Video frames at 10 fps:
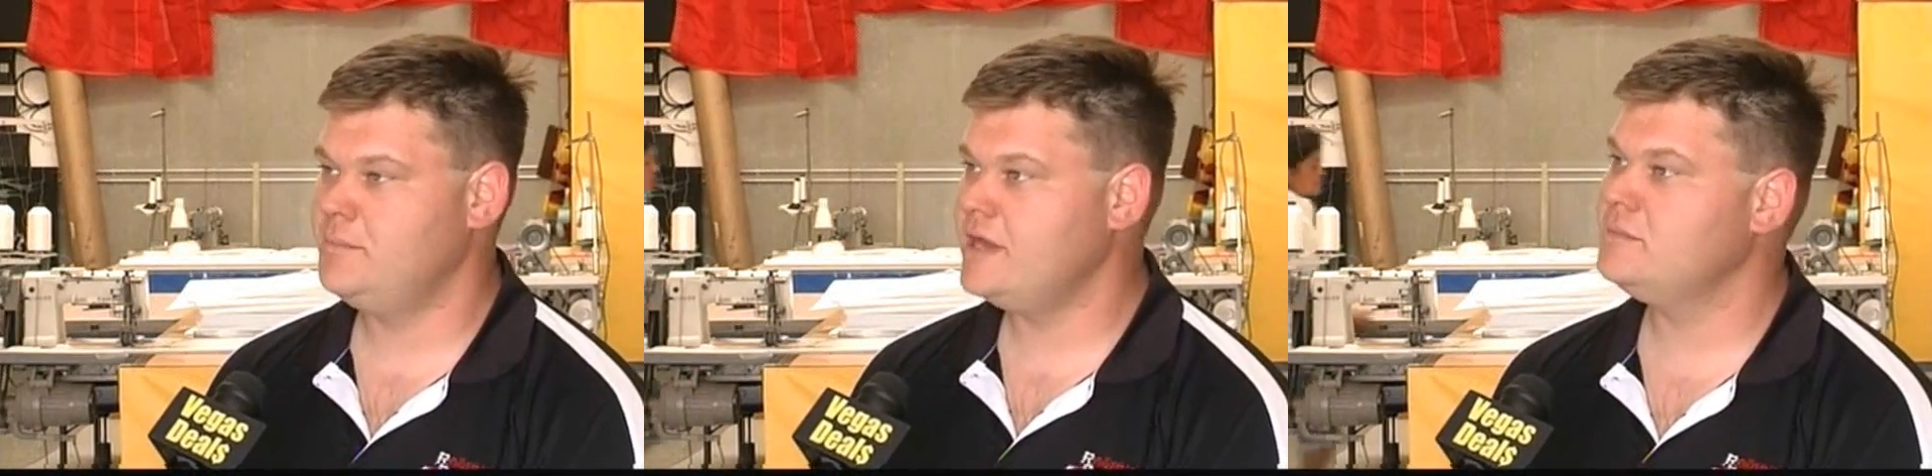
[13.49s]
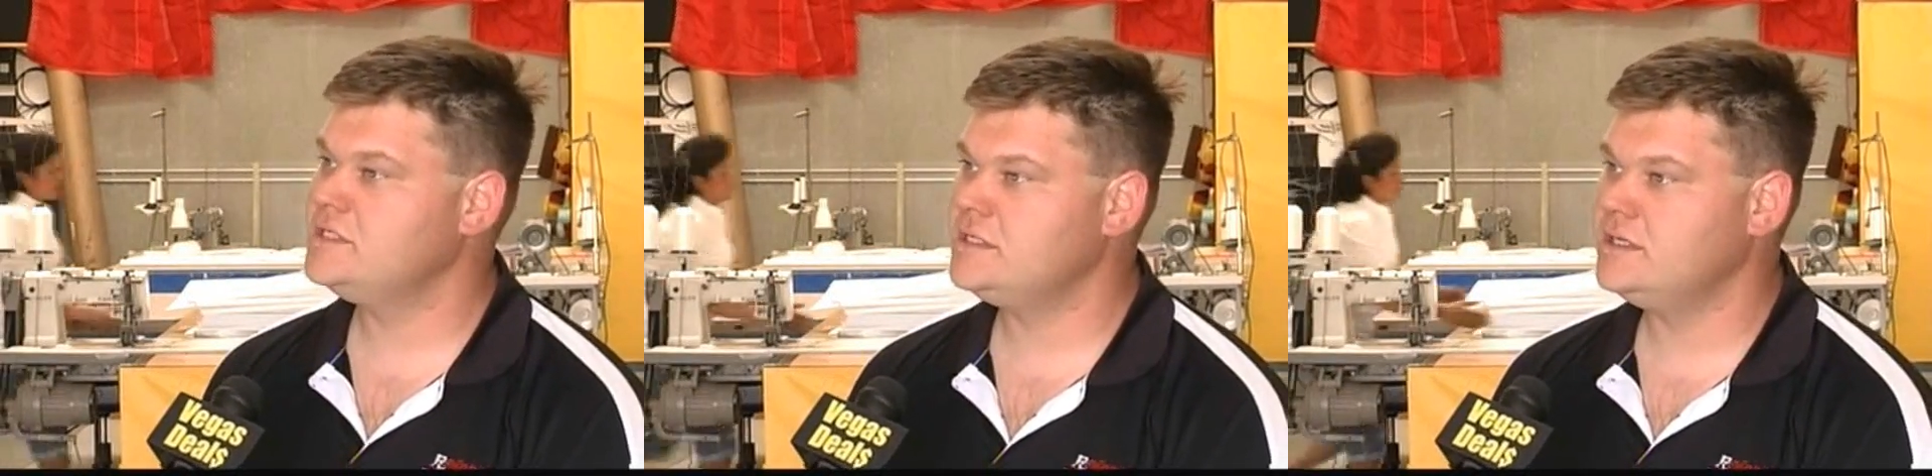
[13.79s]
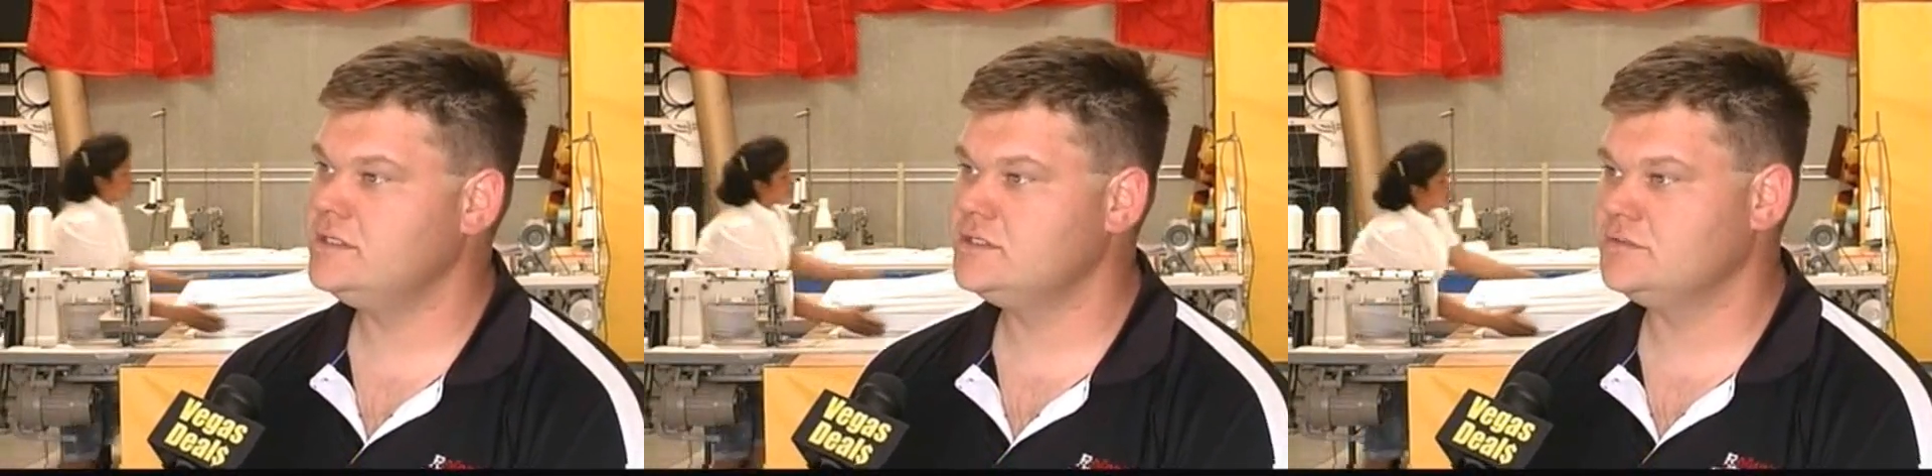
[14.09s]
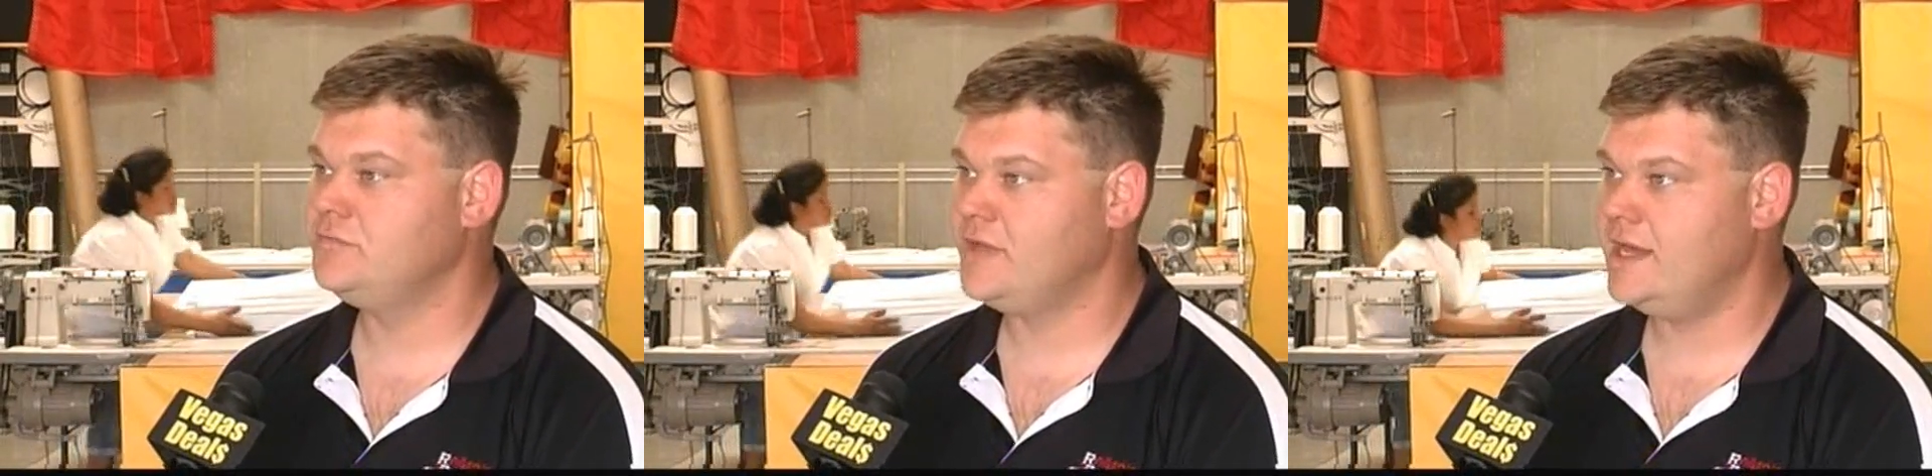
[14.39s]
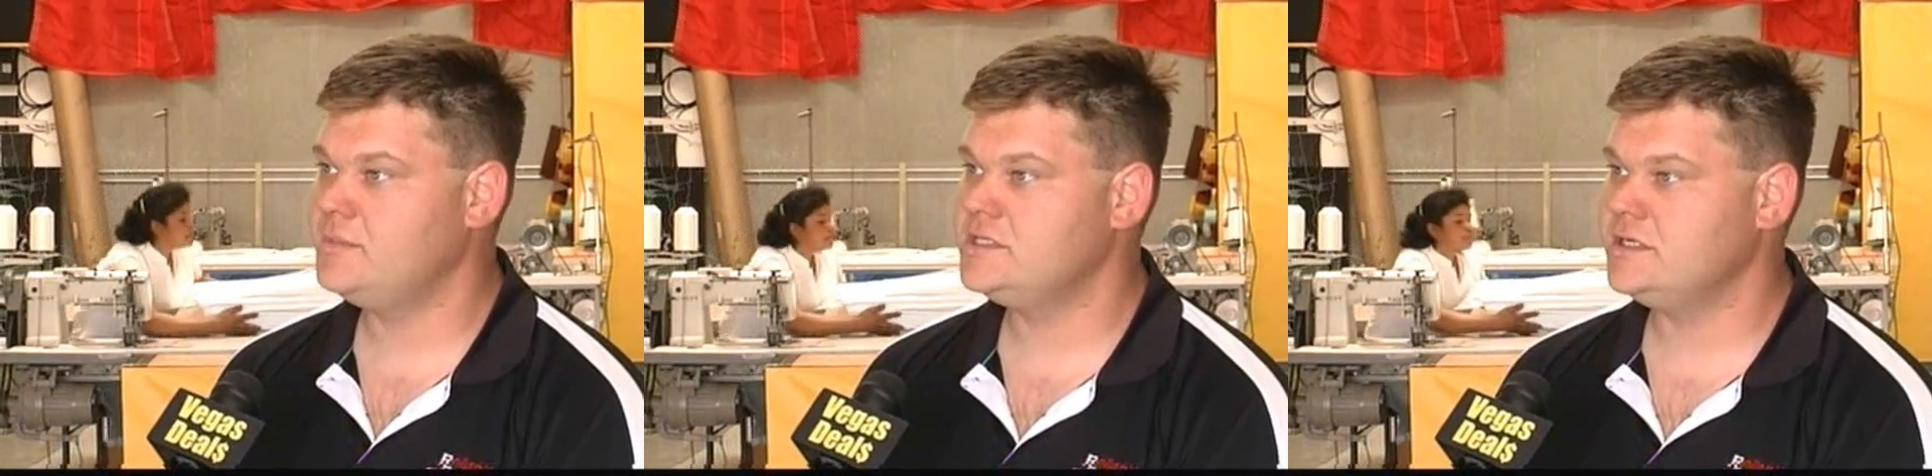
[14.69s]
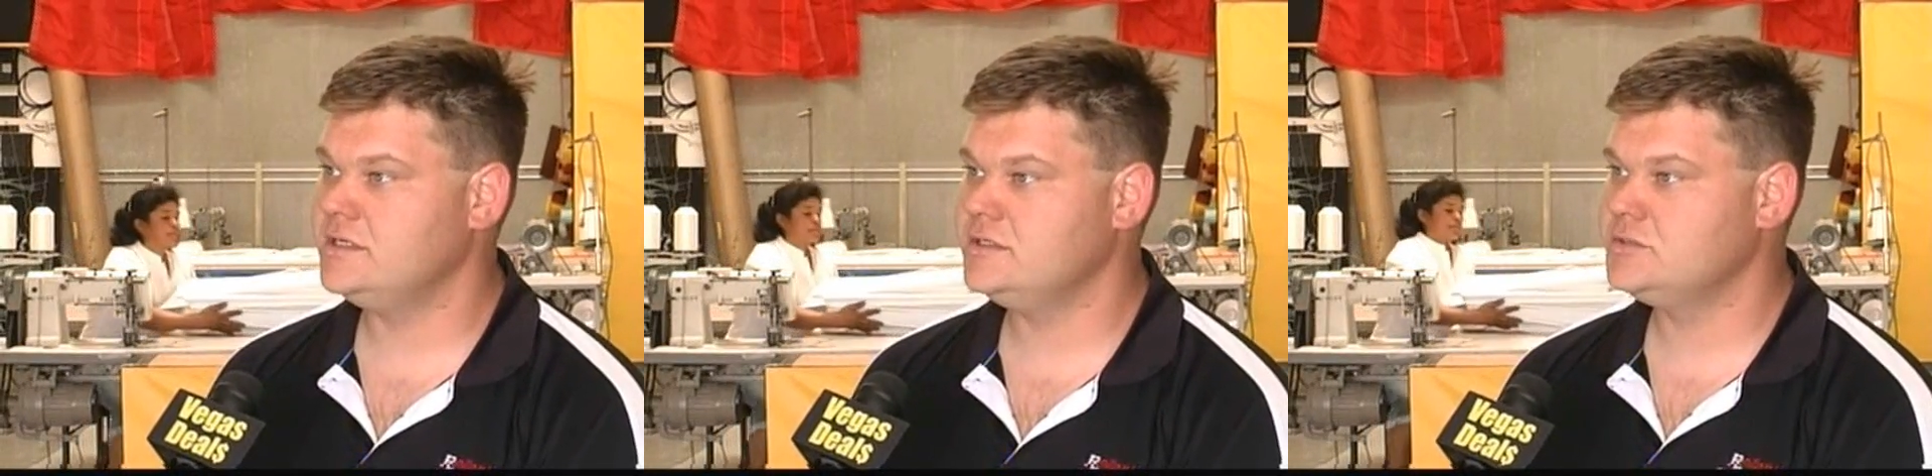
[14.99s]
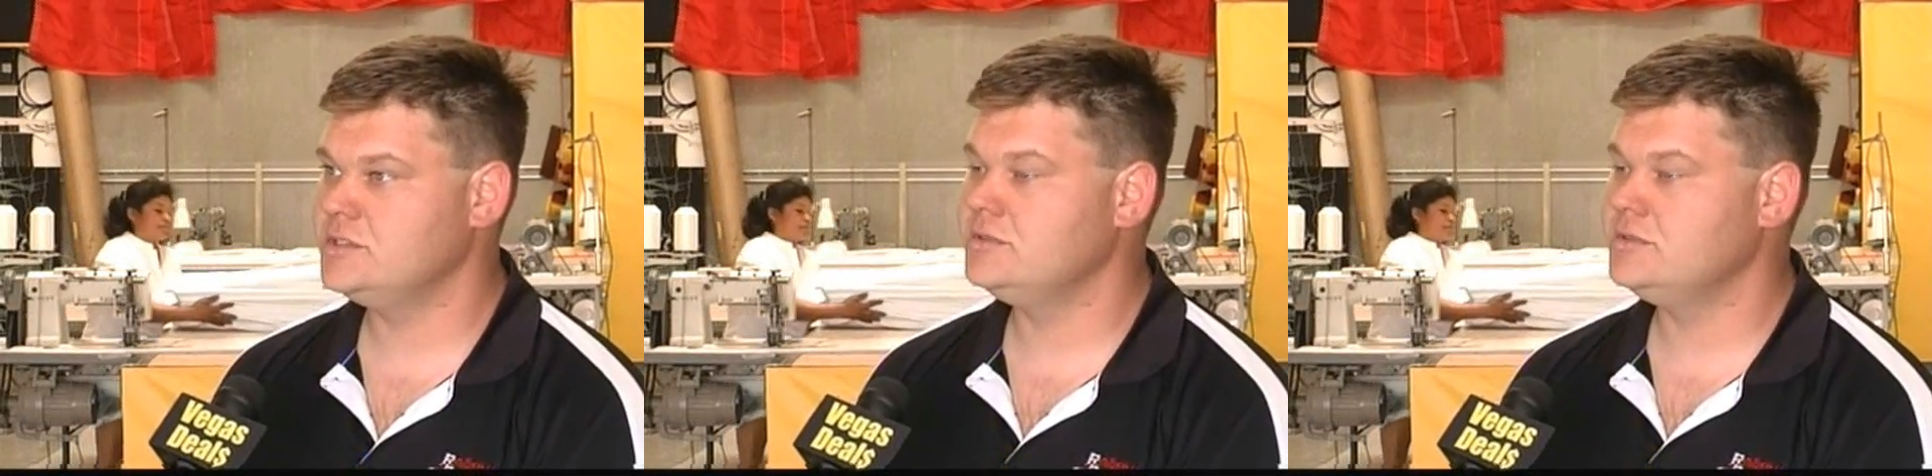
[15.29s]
banner materials and flag materials.